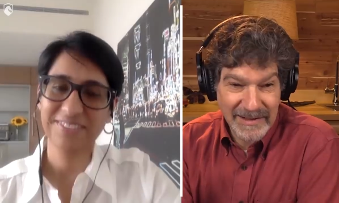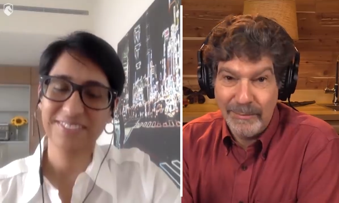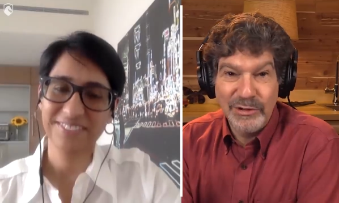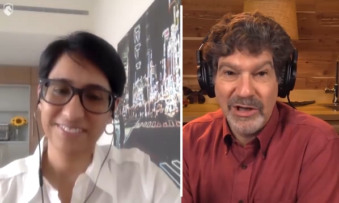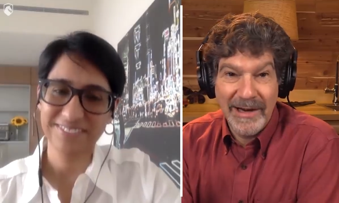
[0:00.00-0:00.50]

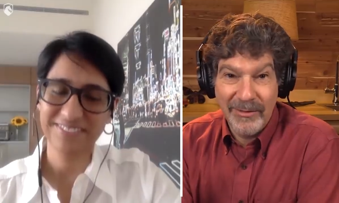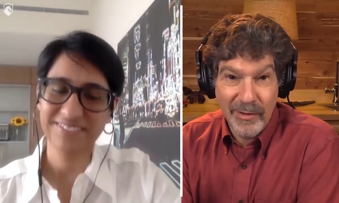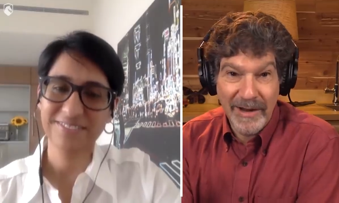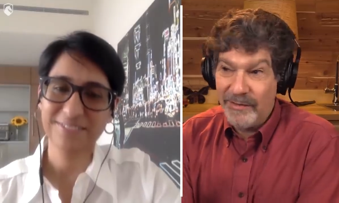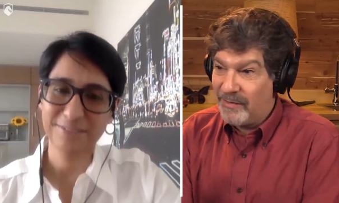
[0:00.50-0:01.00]
Speaker 1: some giant
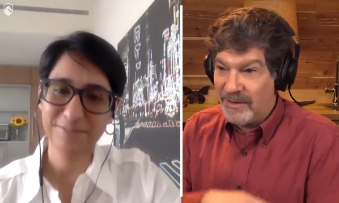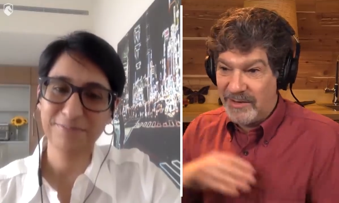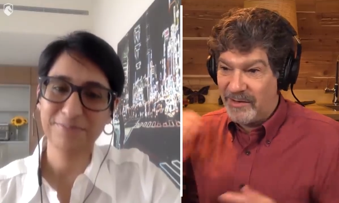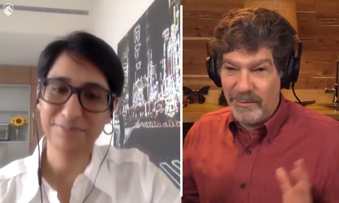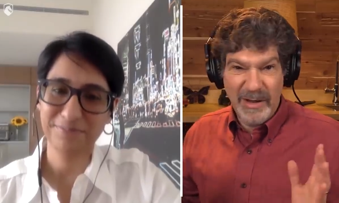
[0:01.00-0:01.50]
raise that
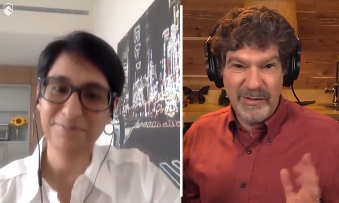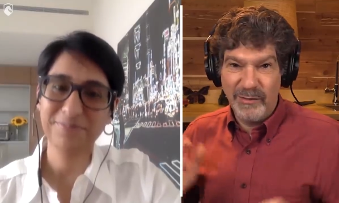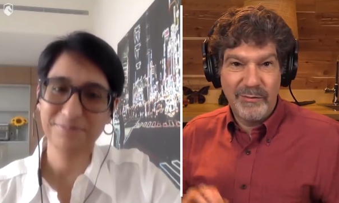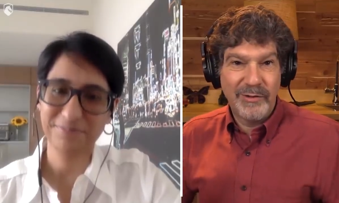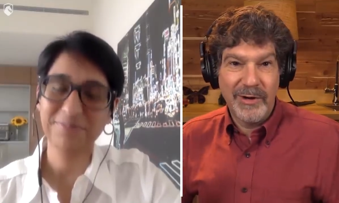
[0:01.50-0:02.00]
just makes you
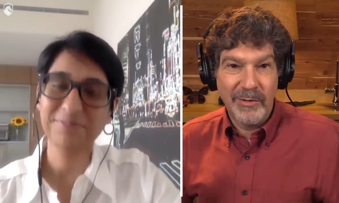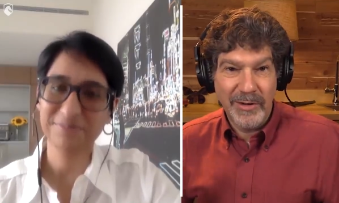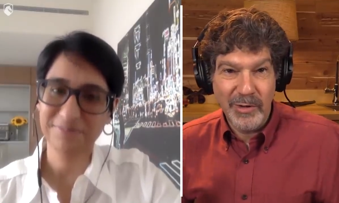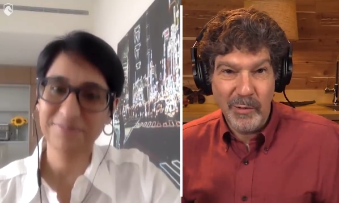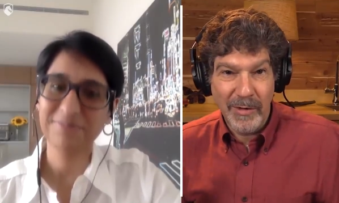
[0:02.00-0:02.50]
freer
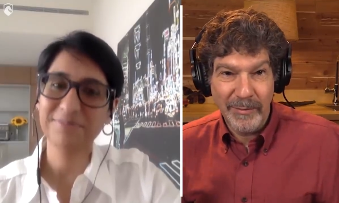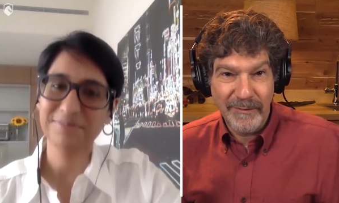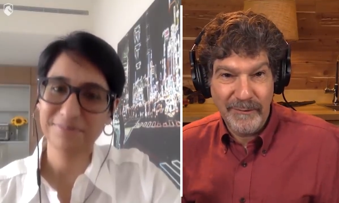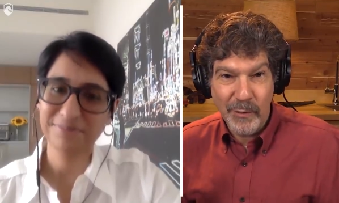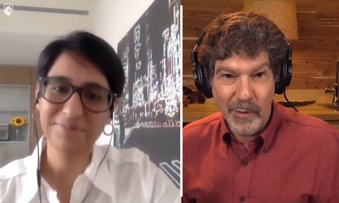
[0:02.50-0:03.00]
than you were
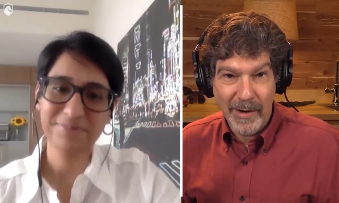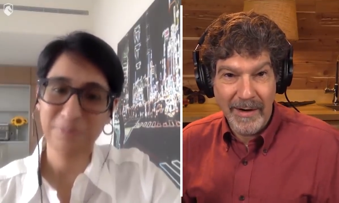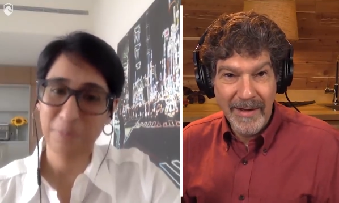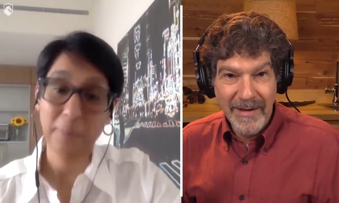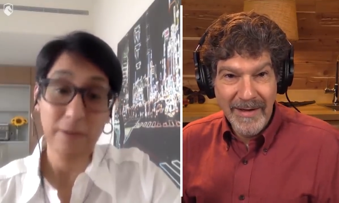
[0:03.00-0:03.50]

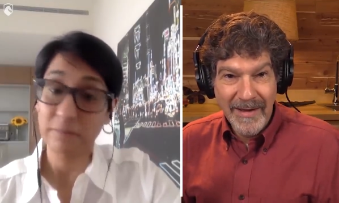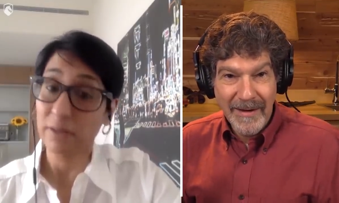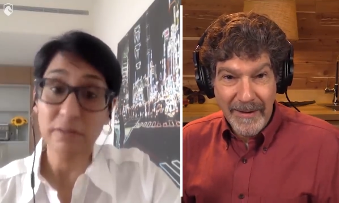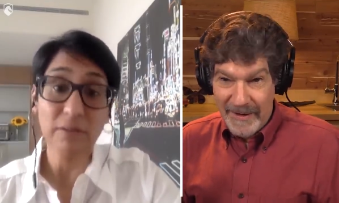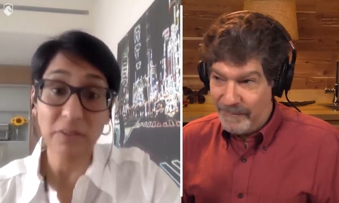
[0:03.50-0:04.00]
before.
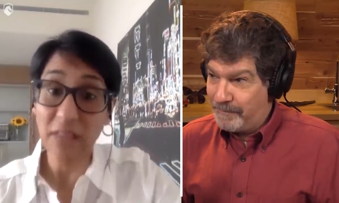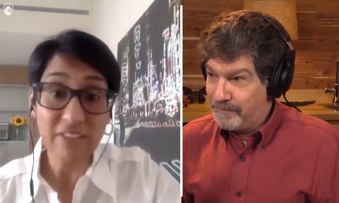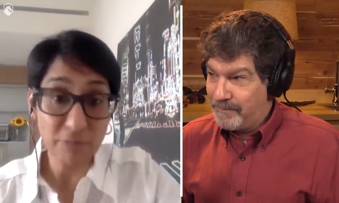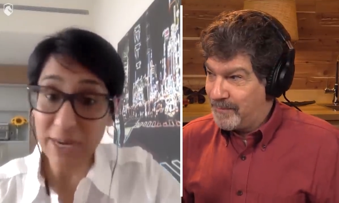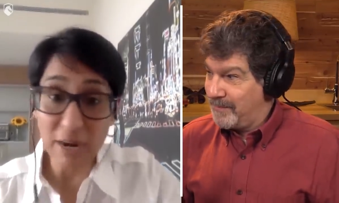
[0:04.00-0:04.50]
If, Life
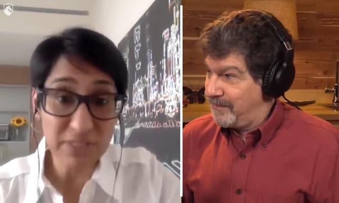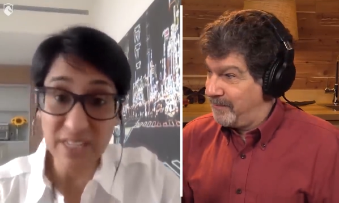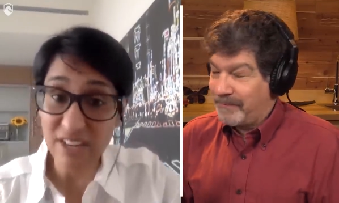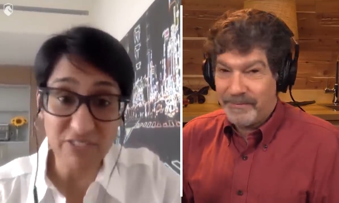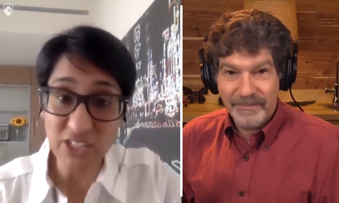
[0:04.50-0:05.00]
Speaker 2: becomes an
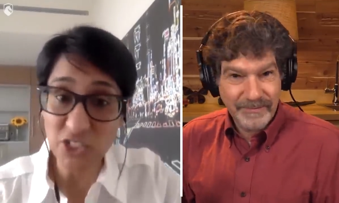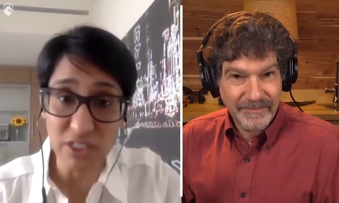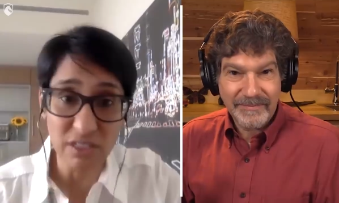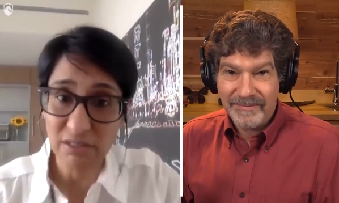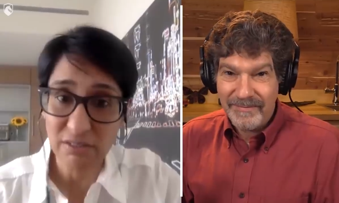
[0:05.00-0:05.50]
adventure.
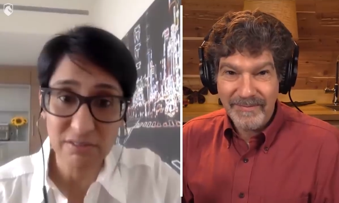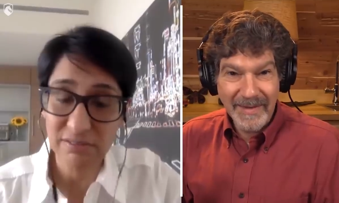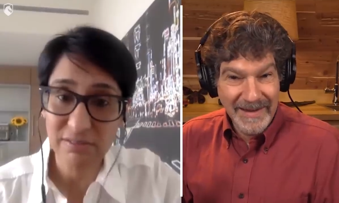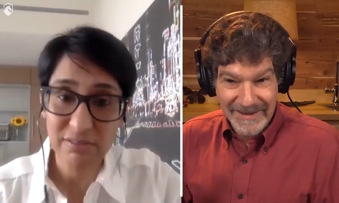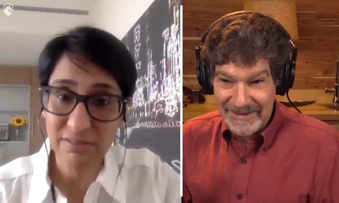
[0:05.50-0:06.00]

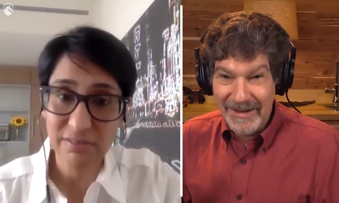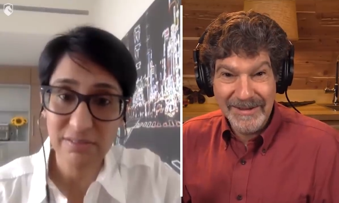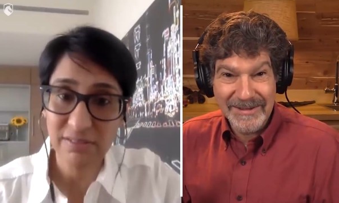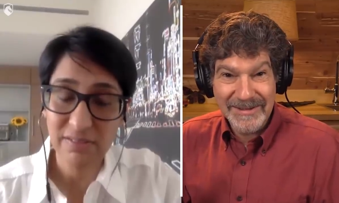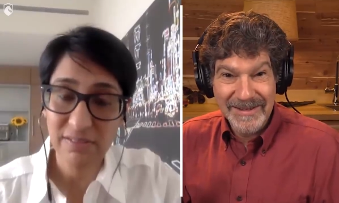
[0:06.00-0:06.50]
Speaker 1: It
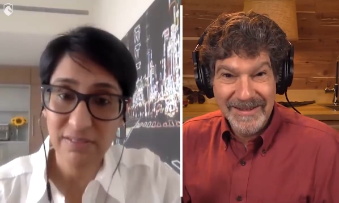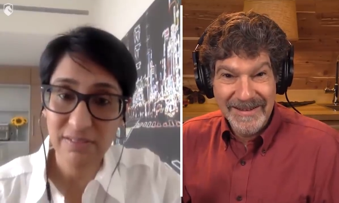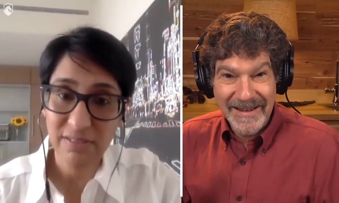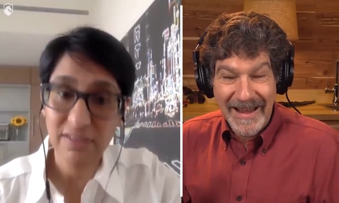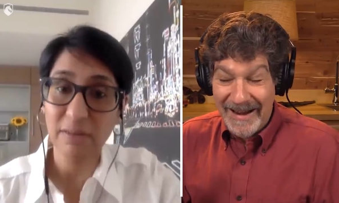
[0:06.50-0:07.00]
does,
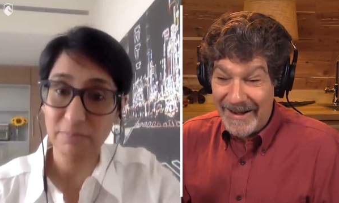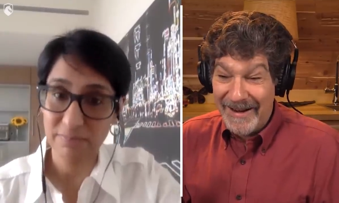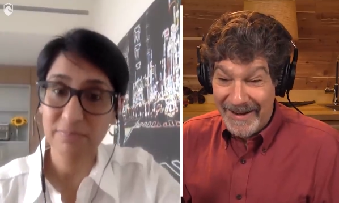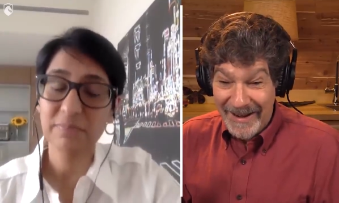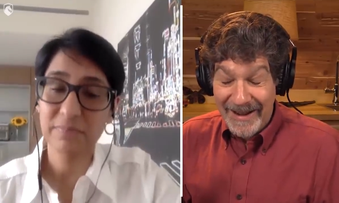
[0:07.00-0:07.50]
yeah. and
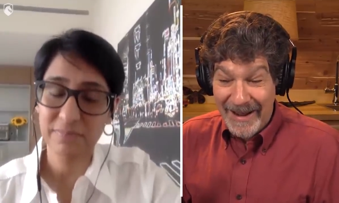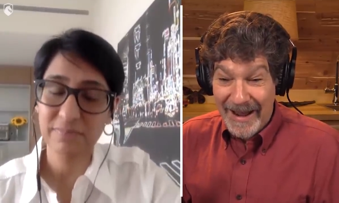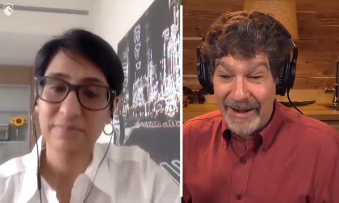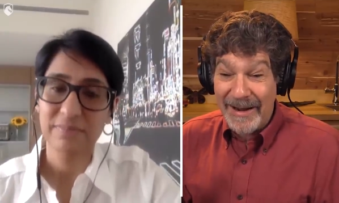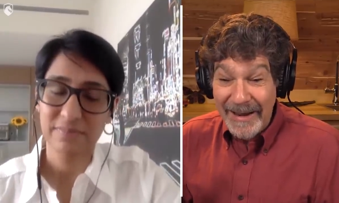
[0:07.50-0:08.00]

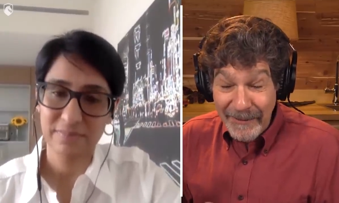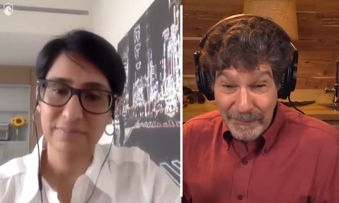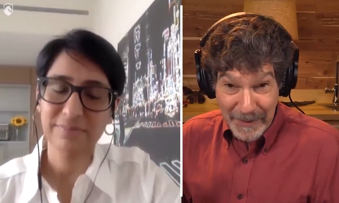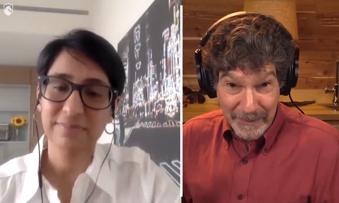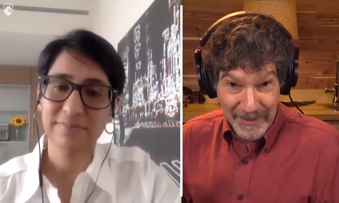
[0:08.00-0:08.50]
and
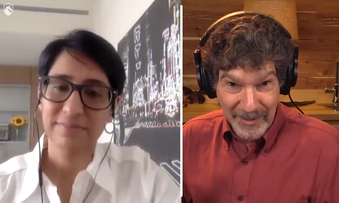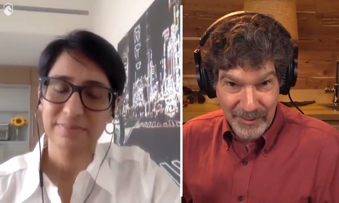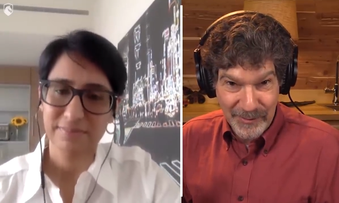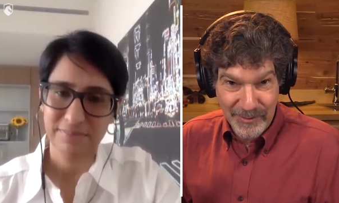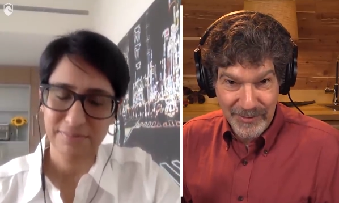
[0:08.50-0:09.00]
if people
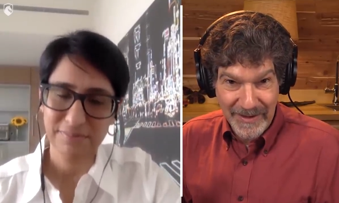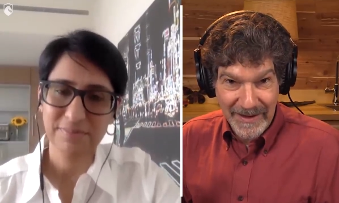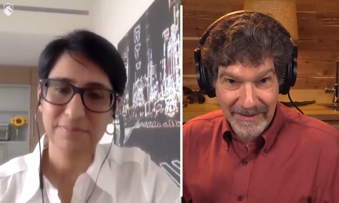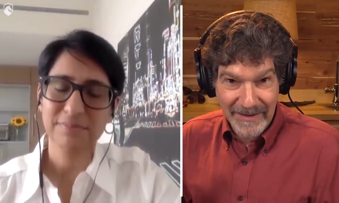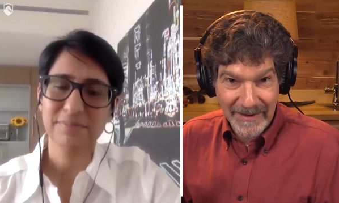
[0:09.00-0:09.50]
understood
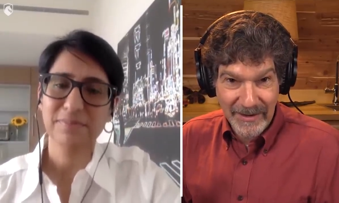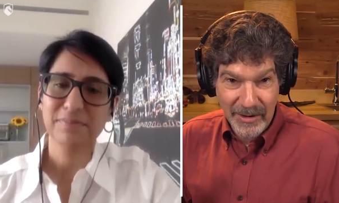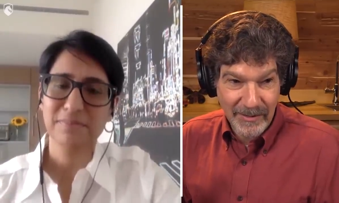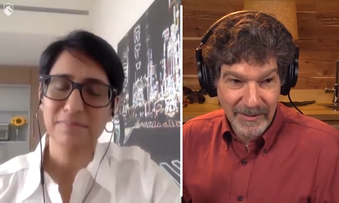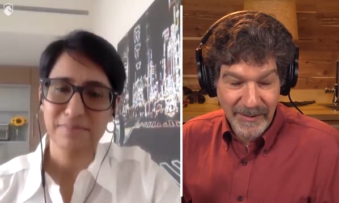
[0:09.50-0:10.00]
that, like you
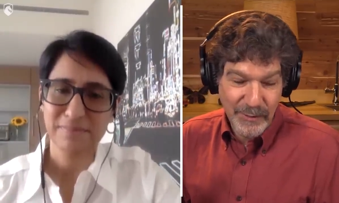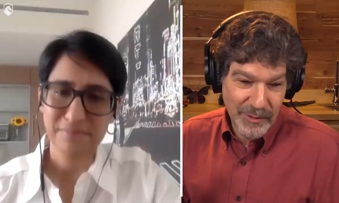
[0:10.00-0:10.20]
know, if